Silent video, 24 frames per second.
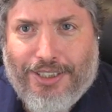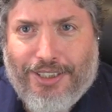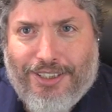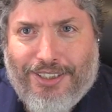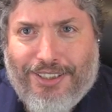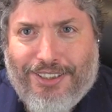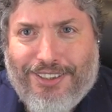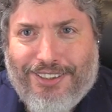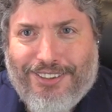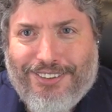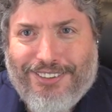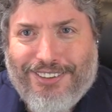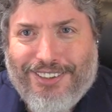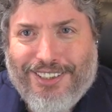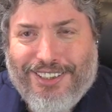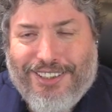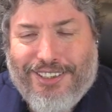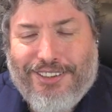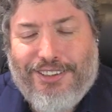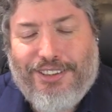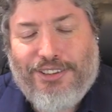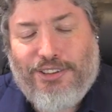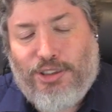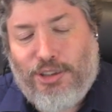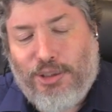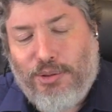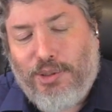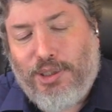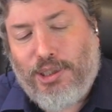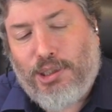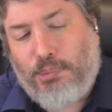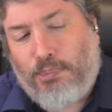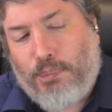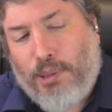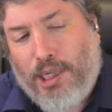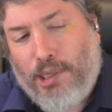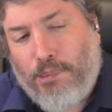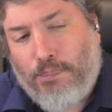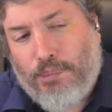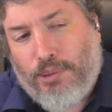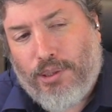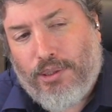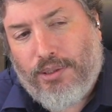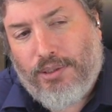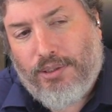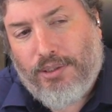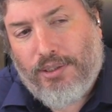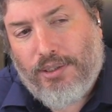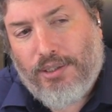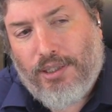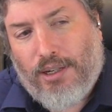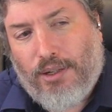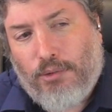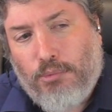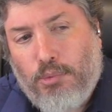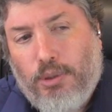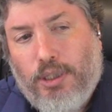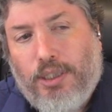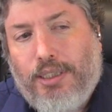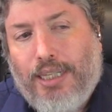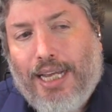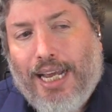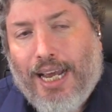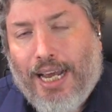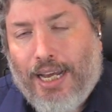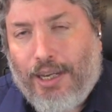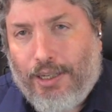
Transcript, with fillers: Uh, the Jewish people will